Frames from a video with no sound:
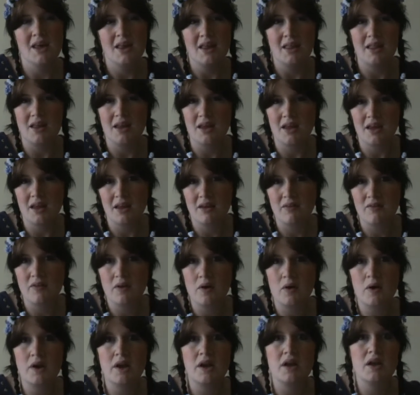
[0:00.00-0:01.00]
Thinking of
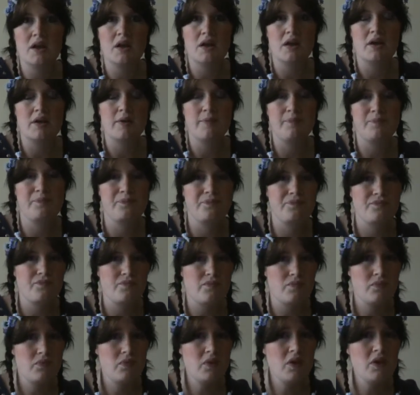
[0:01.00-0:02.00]
going to
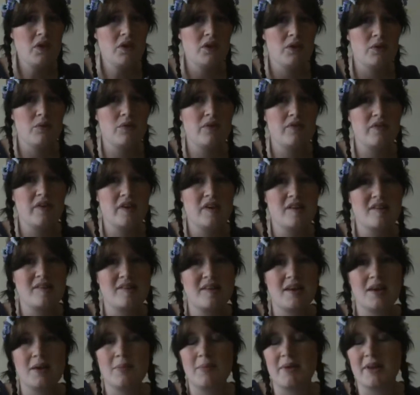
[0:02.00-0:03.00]
university,